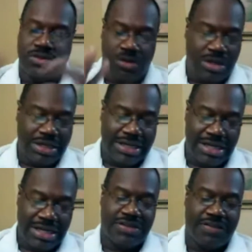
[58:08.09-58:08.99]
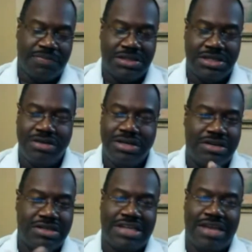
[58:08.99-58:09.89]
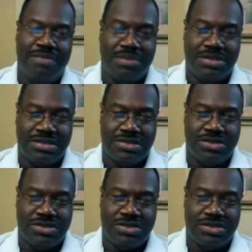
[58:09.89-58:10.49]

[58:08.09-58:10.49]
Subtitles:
and all that kind of stuff, but they're in the entertainment business.